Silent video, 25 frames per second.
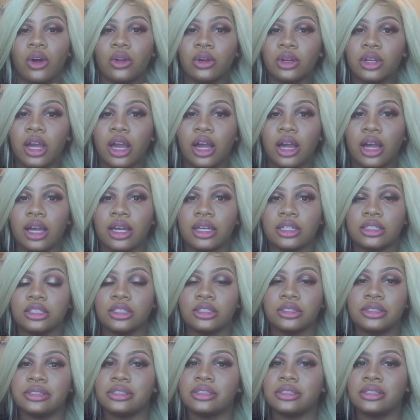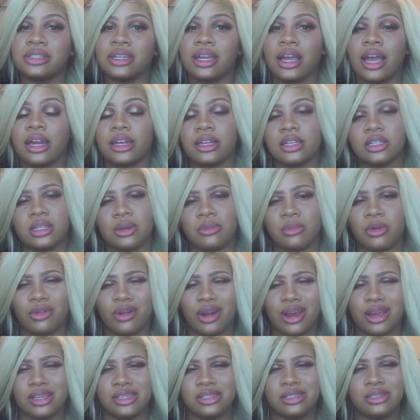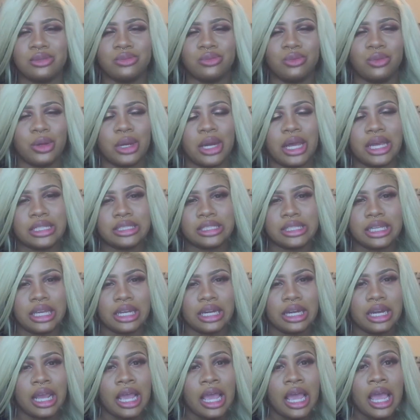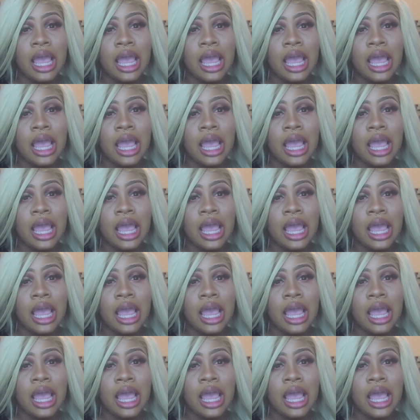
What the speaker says: all the cons just to kind of summarize what I said.